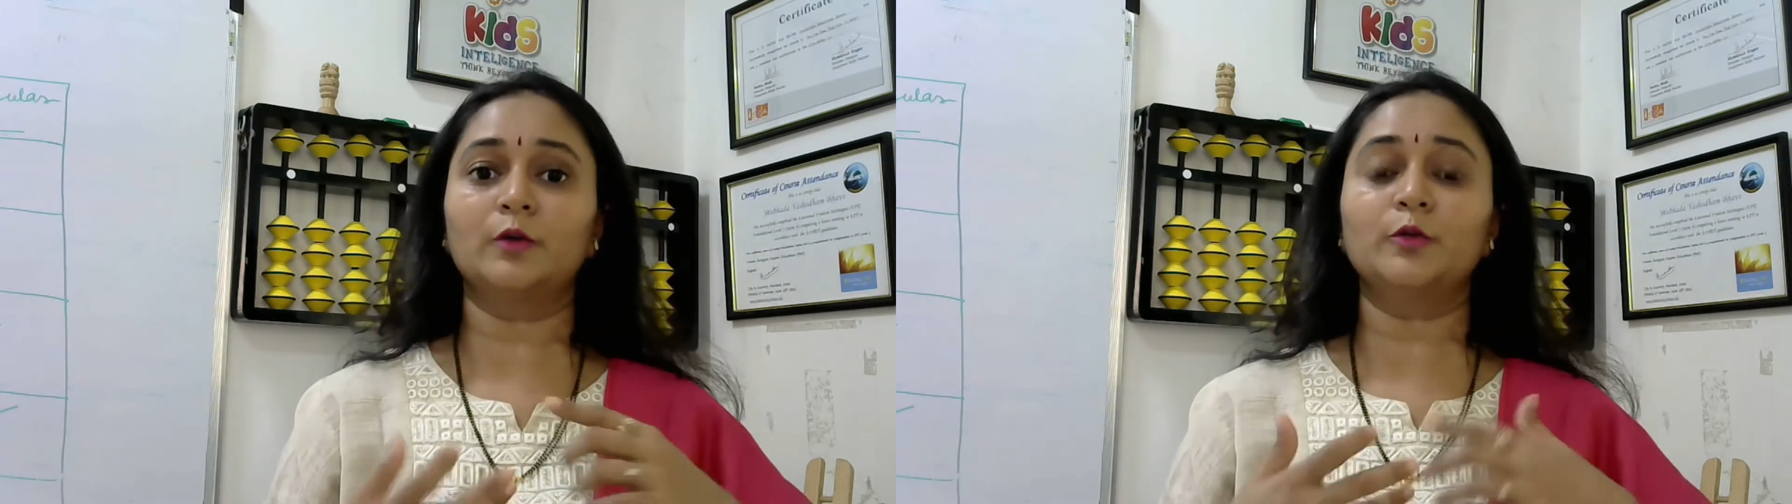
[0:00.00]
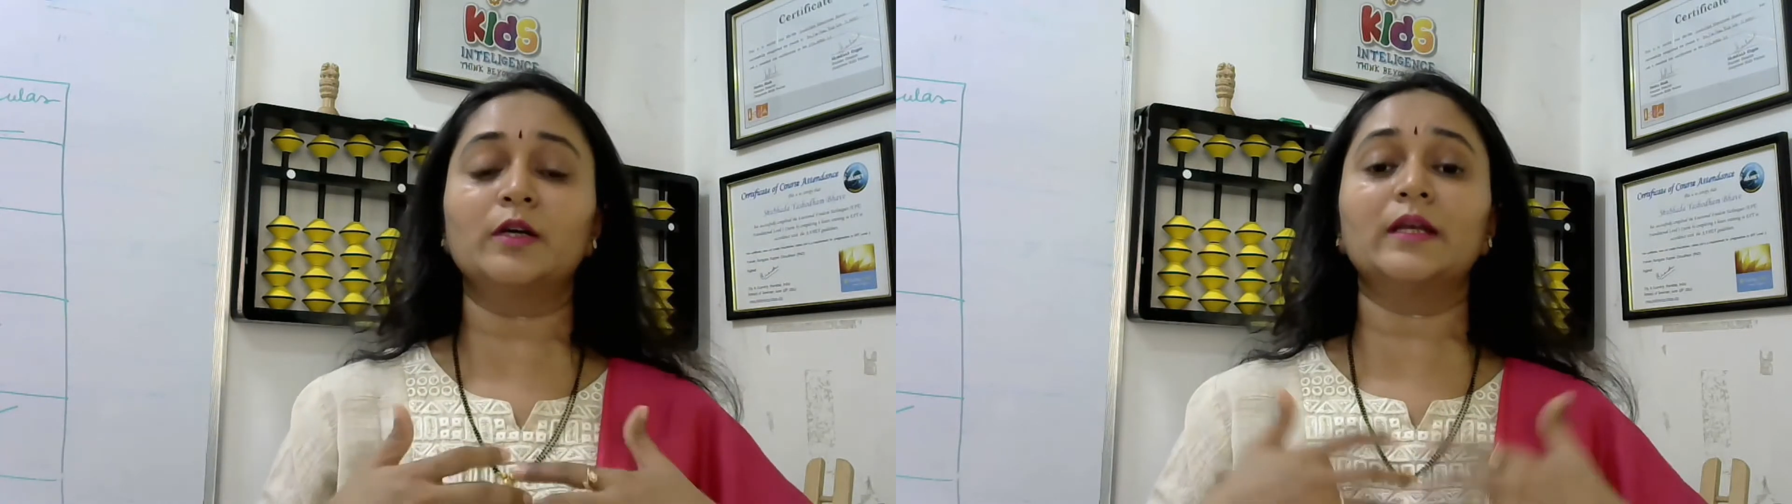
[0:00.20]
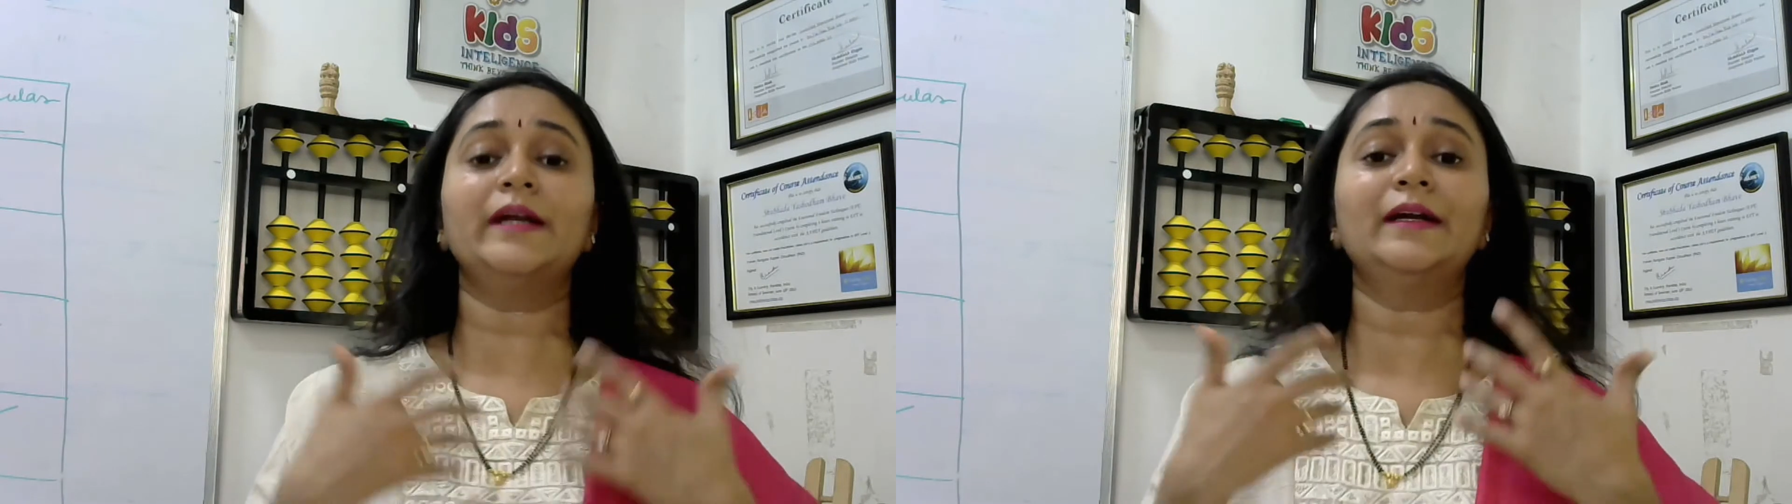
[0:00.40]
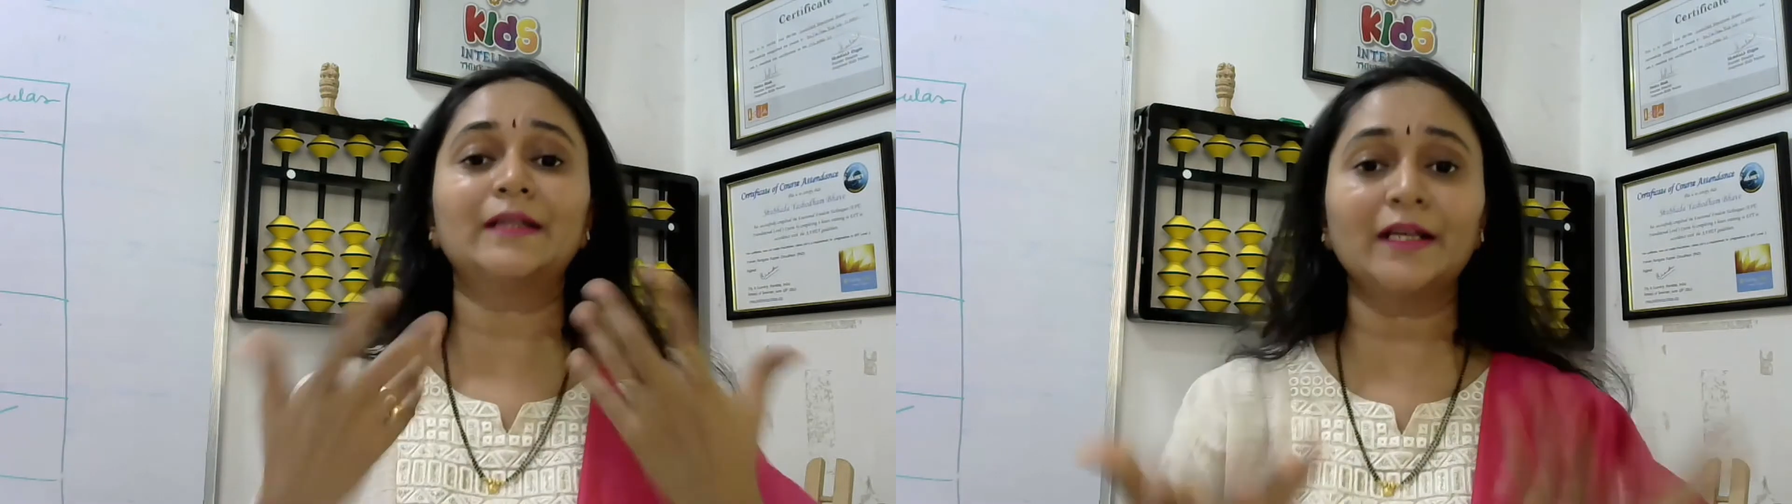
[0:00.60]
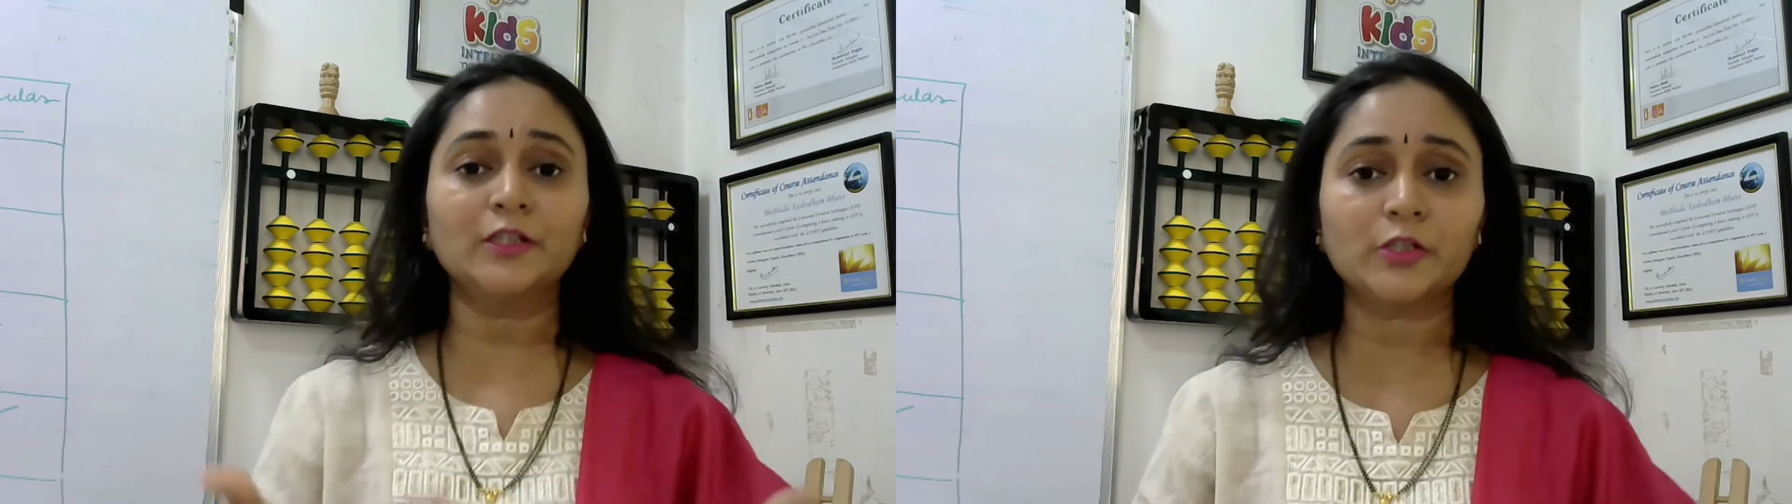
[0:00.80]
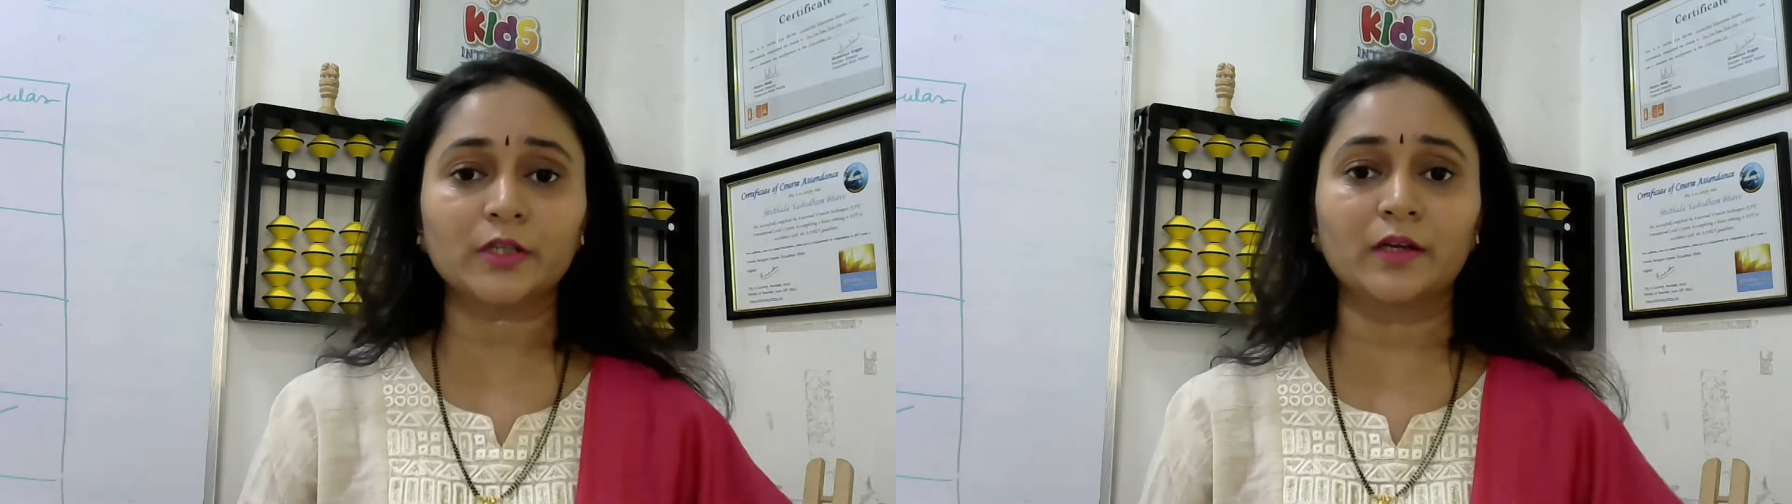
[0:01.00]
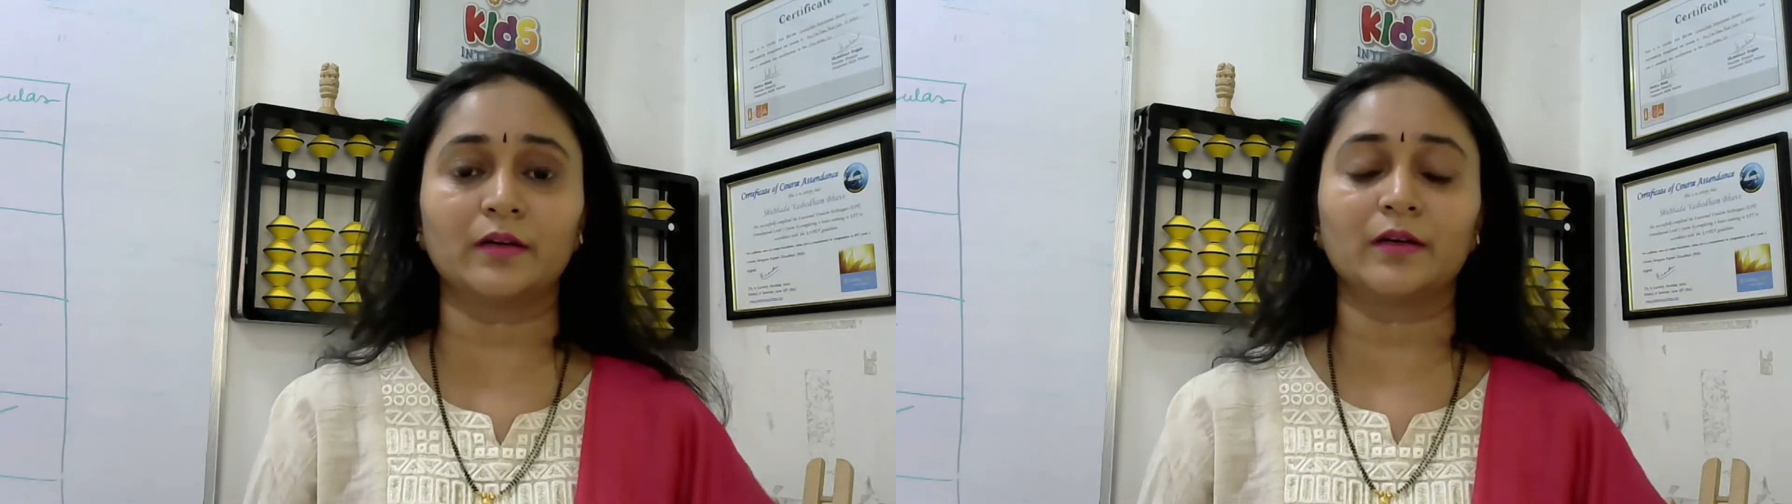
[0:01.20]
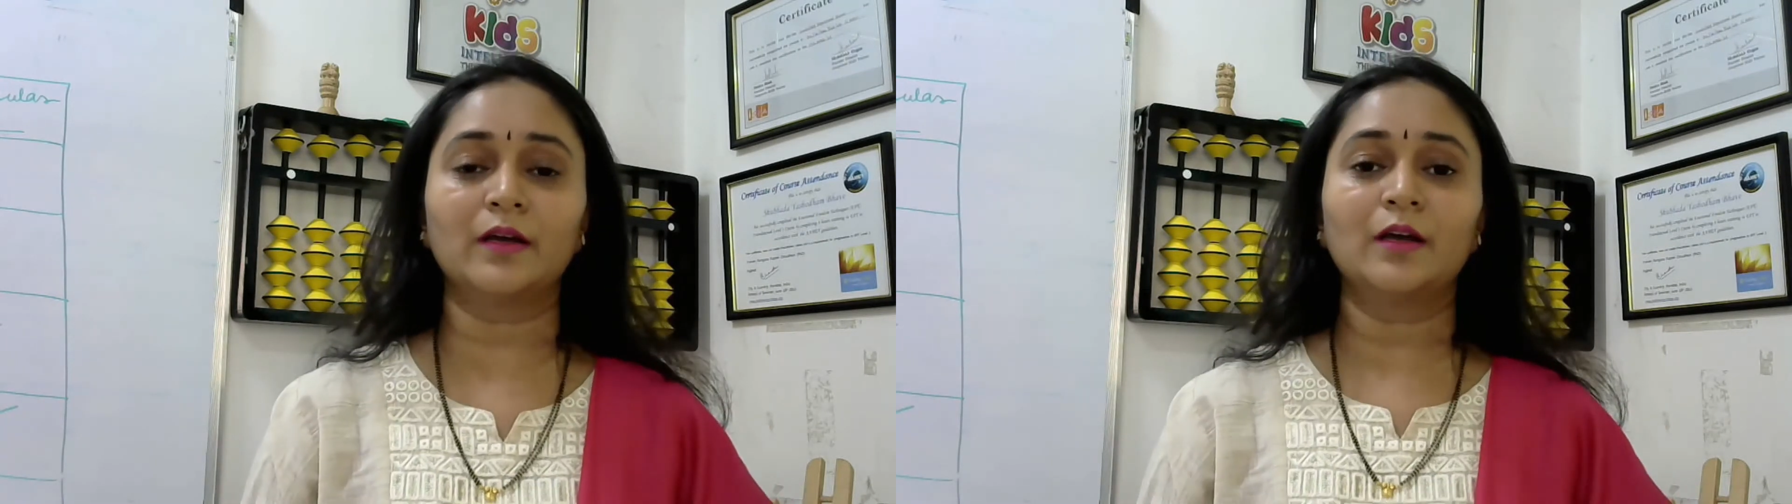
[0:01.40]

your intention